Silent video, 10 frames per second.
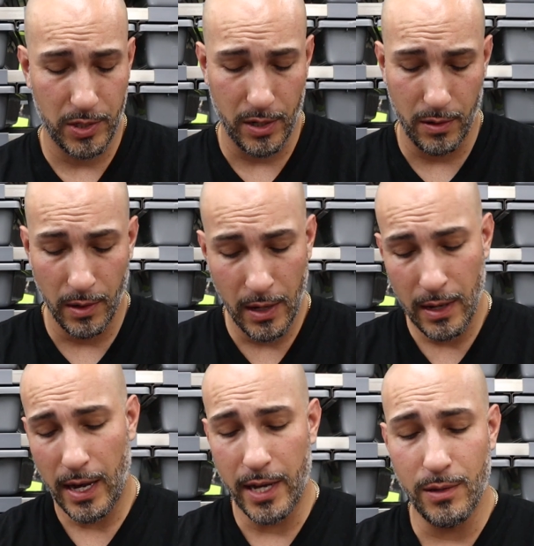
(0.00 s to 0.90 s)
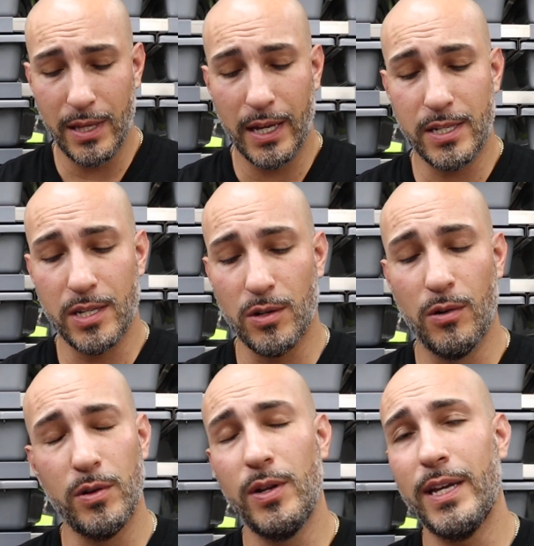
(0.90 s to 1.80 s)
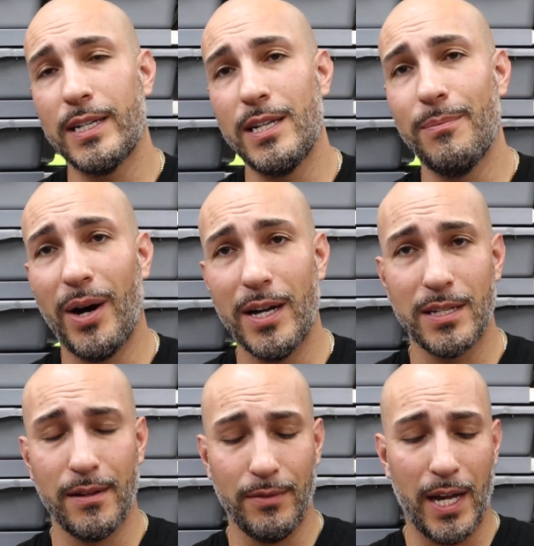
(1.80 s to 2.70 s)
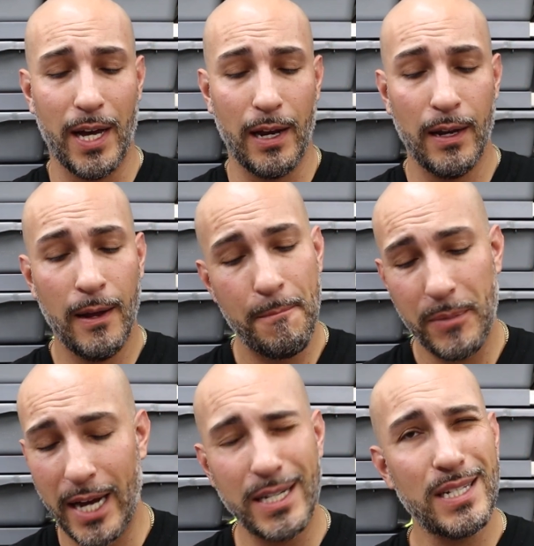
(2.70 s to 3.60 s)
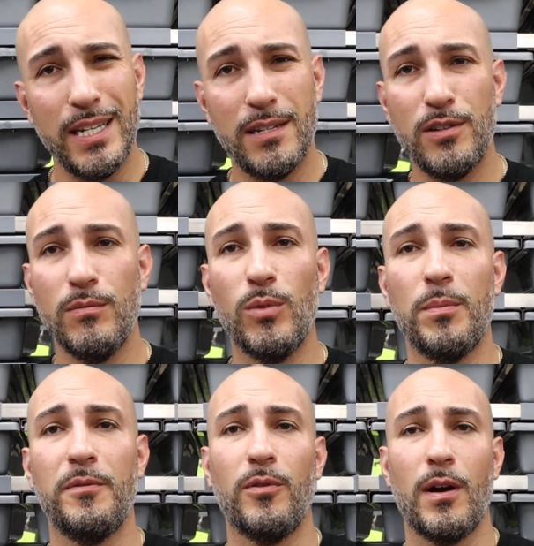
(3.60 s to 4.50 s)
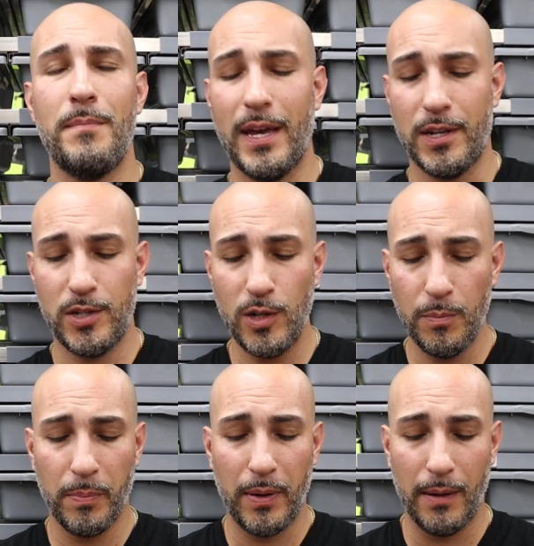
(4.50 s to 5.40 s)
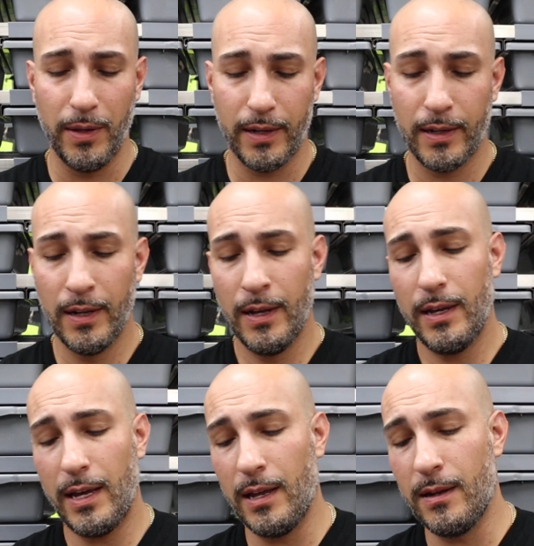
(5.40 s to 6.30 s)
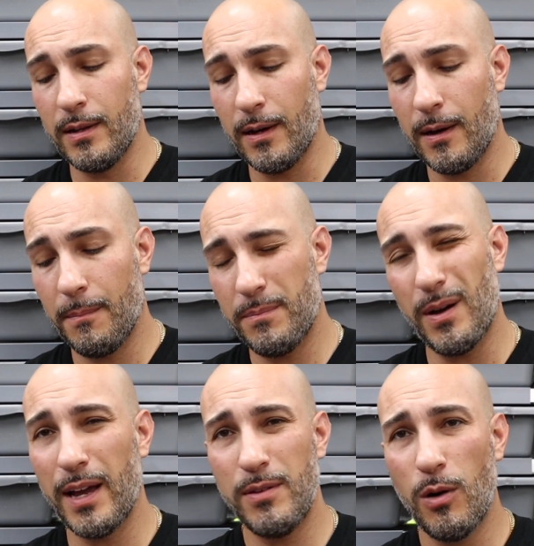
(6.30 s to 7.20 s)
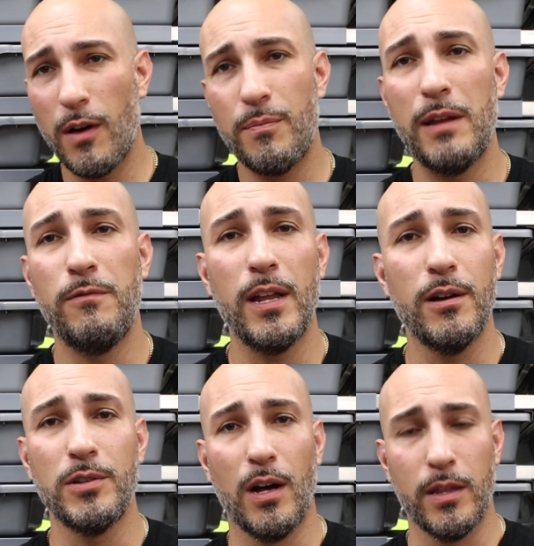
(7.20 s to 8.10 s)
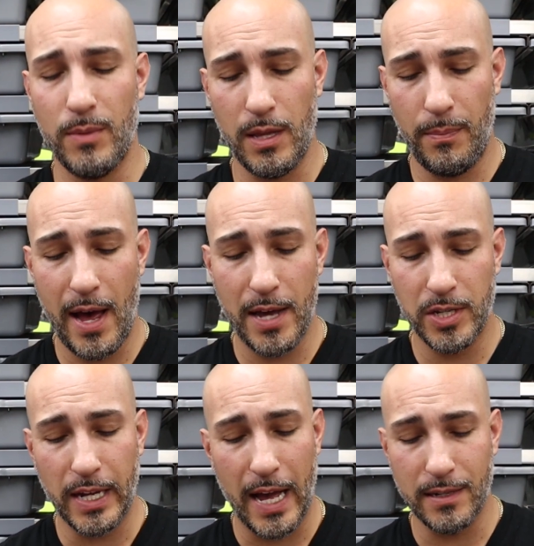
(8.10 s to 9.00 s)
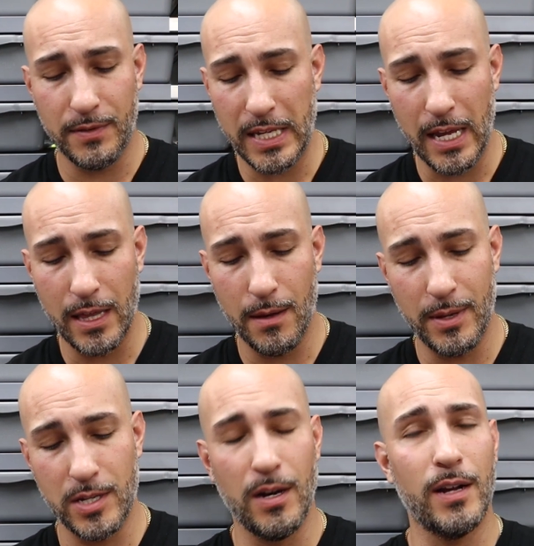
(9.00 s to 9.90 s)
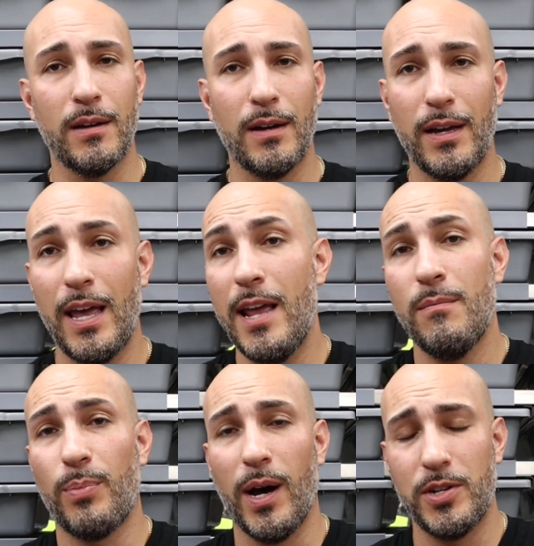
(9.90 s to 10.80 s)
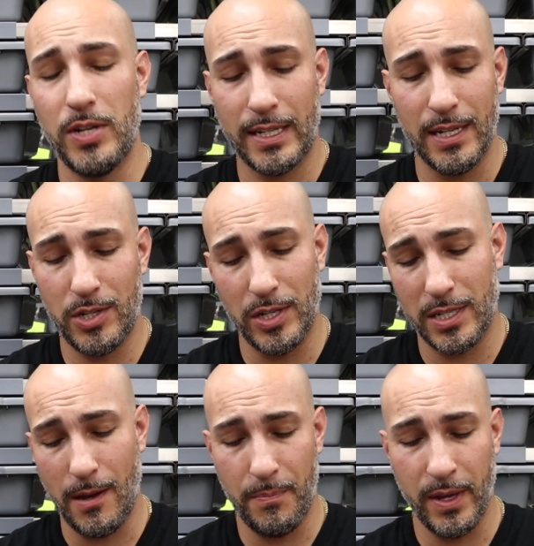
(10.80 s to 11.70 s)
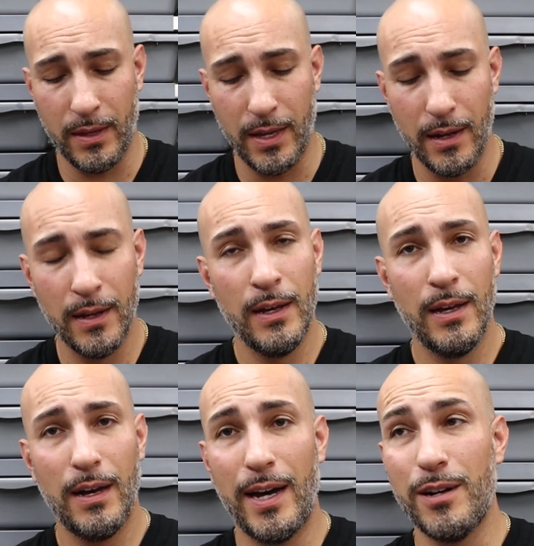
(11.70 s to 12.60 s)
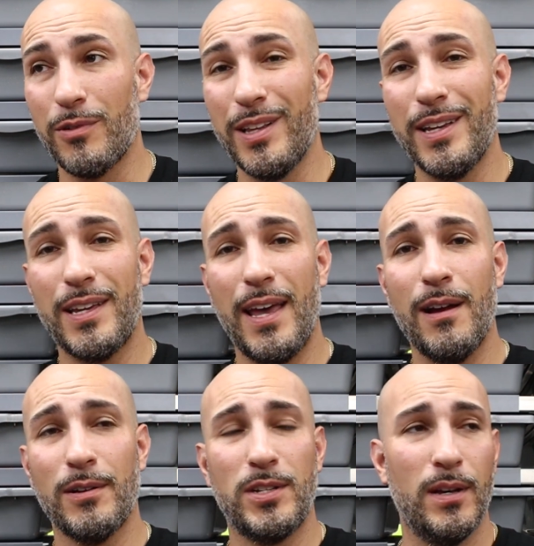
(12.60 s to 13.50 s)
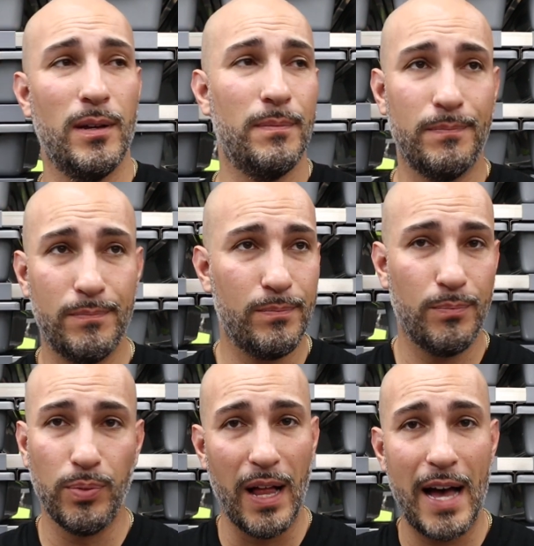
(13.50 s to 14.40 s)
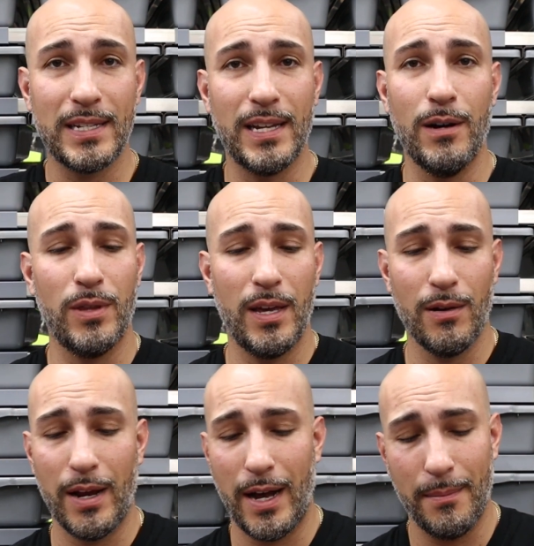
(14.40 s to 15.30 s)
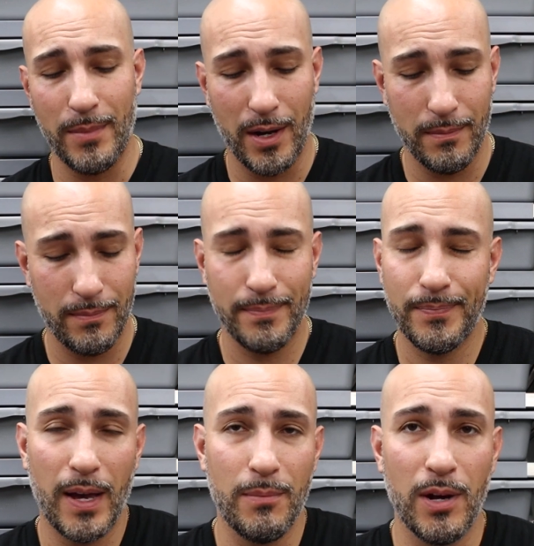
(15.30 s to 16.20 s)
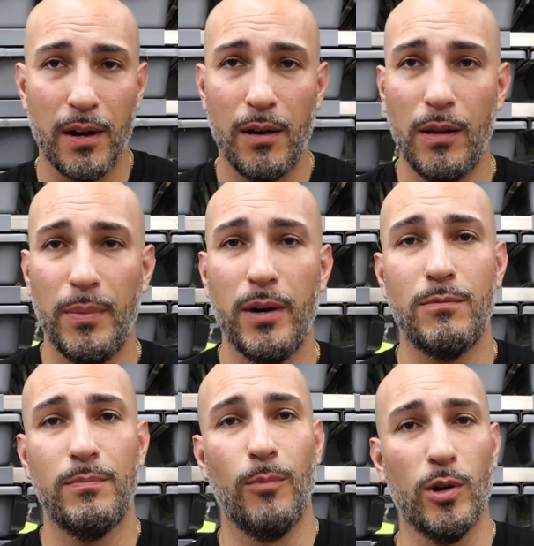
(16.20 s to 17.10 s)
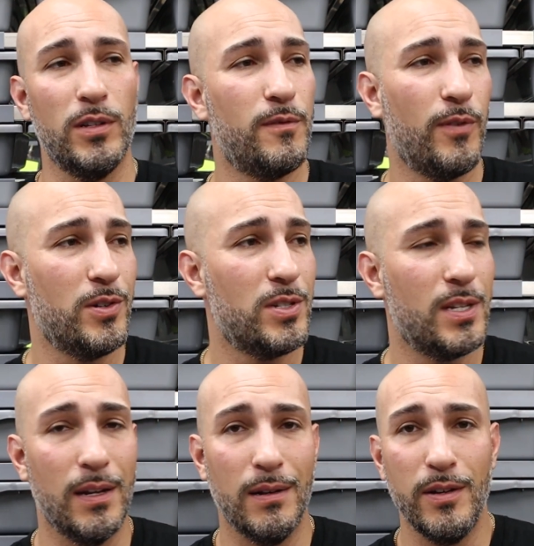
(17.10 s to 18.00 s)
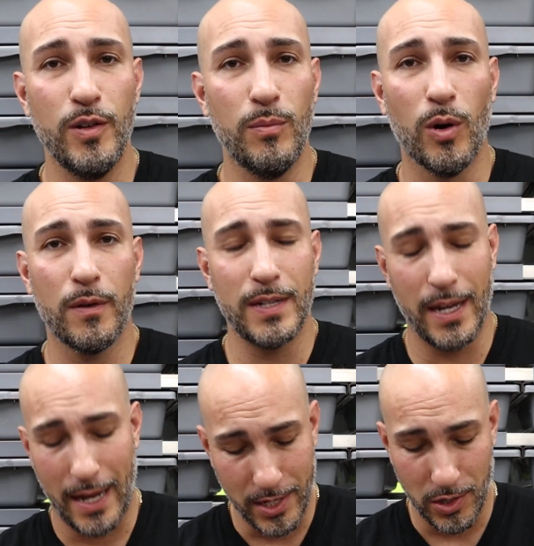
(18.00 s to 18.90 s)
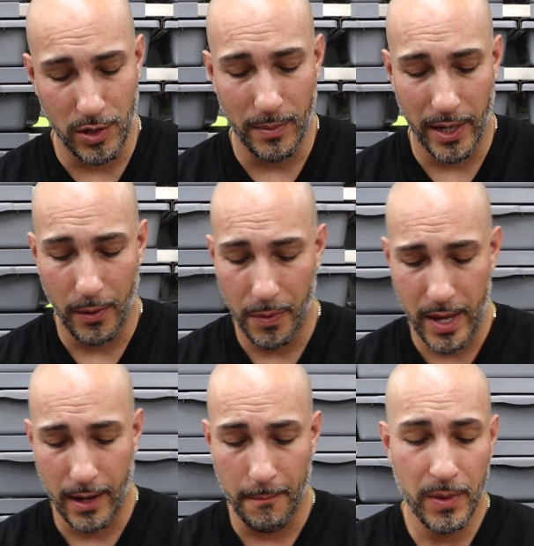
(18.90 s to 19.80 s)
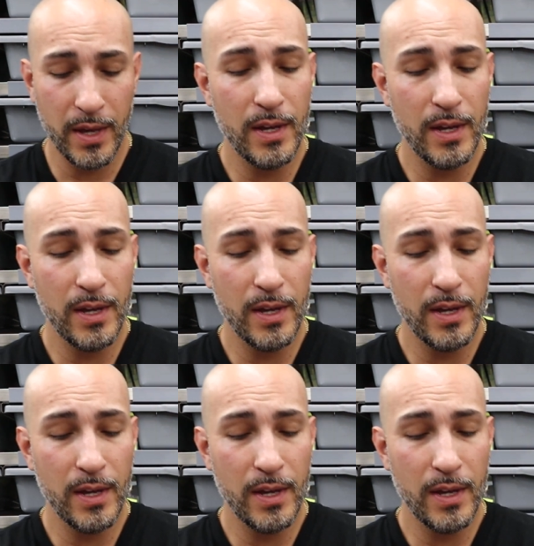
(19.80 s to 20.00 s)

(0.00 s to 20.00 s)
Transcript: So I do think it's its own unique T positive line. I just need to do more before I make it super public, and uh, I know I've made videos on them in the past. You guys have seen them. It's not a, a hidden project. It's just something that I don't really care to blast out there. I, I'm not. I'm not all about world's first and new morphs. I, I just do my own thing.